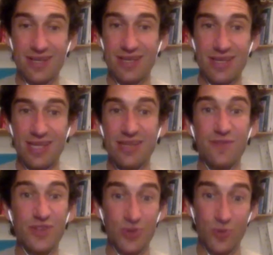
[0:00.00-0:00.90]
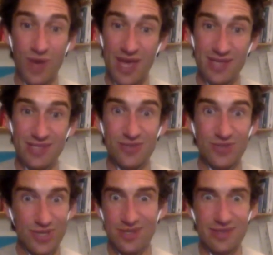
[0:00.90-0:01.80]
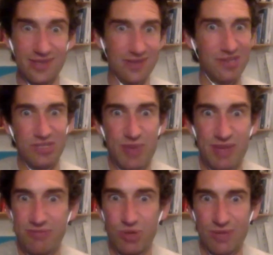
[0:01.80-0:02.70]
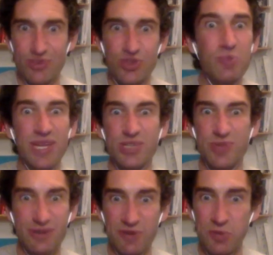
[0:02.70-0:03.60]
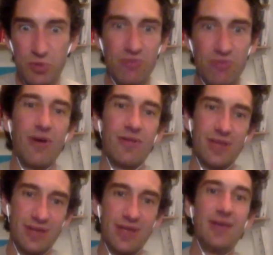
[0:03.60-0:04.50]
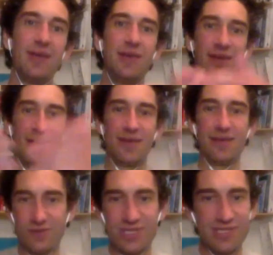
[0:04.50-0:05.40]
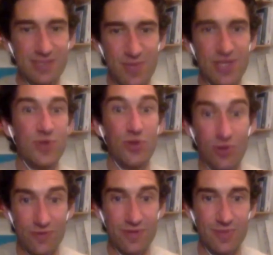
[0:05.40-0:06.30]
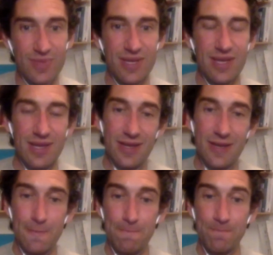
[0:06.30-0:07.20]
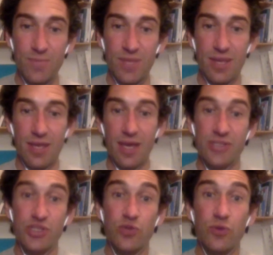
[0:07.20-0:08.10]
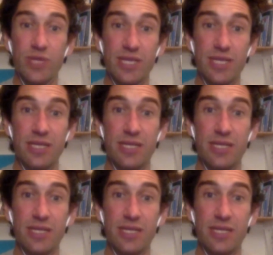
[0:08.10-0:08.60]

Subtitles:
individual way, and so you could spend perhaps 2 minutes with every pupil rather than 60 minutes with all of them. And so there